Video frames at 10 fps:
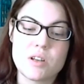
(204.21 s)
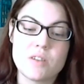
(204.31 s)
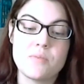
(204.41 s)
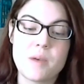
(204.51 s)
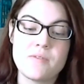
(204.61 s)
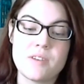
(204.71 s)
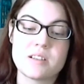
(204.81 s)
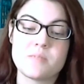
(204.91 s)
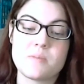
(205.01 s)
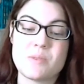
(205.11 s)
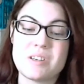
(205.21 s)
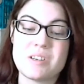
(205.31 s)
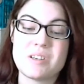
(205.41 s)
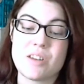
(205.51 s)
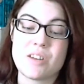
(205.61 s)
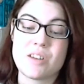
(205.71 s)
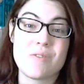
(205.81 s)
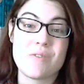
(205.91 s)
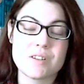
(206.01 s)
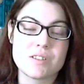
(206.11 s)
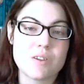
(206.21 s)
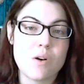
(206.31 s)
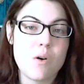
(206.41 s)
have been finished between January 1st